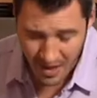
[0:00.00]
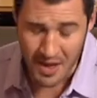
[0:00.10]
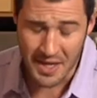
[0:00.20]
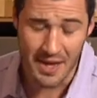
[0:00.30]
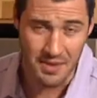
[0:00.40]

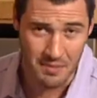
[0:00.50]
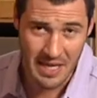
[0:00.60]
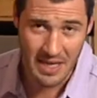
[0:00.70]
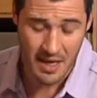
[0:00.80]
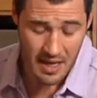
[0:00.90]
Again, the
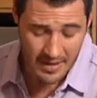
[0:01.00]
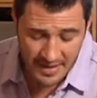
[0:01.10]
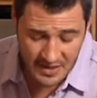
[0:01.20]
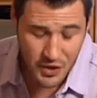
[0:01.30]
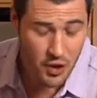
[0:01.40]
meat
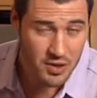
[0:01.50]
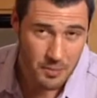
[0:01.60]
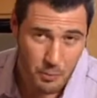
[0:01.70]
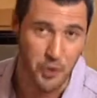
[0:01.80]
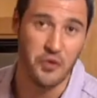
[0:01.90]
is cooked
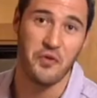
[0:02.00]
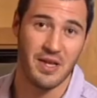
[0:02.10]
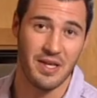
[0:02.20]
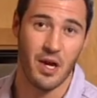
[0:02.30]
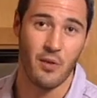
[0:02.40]

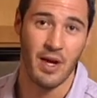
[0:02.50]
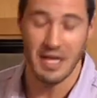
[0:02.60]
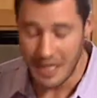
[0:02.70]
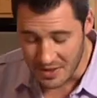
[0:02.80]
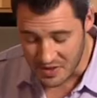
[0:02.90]
perfectly
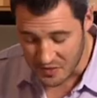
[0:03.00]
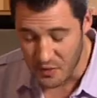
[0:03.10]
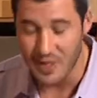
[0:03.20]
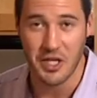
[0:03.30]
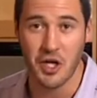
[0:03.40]
already. It is
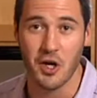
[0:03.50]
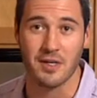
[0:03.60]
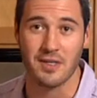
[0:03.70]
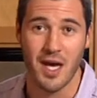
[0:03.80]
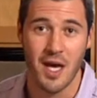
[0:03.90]
fully cooked.